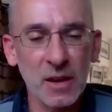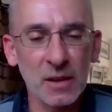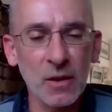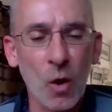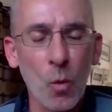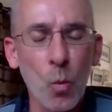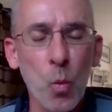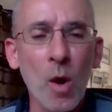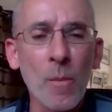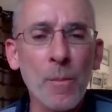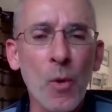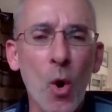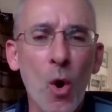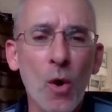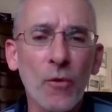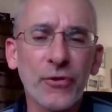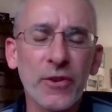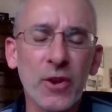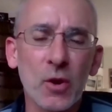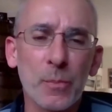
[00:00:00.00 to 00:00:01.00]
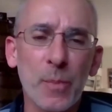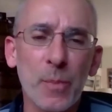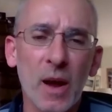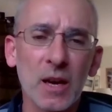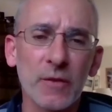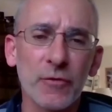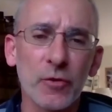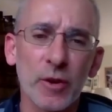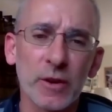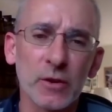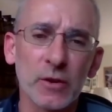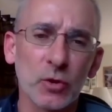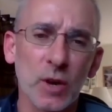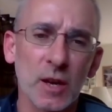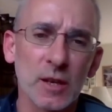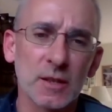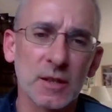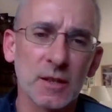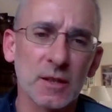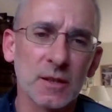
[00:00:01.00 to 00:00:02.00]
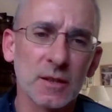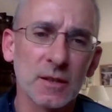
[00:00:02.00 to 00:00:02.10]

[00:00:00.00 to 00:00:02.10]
I've got one more for you, Paddy, if you're interested.